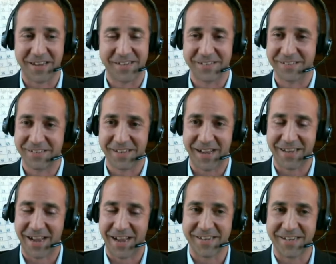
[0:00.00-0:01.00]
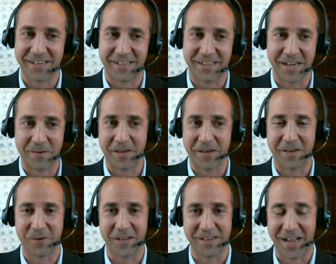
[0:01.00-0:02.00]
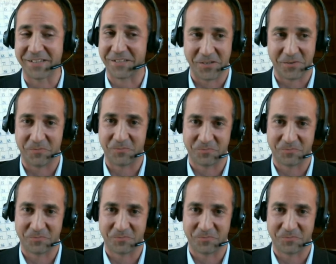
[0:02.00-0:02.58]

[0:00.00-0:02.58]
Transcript: I could I, I could tell anybody what not to do.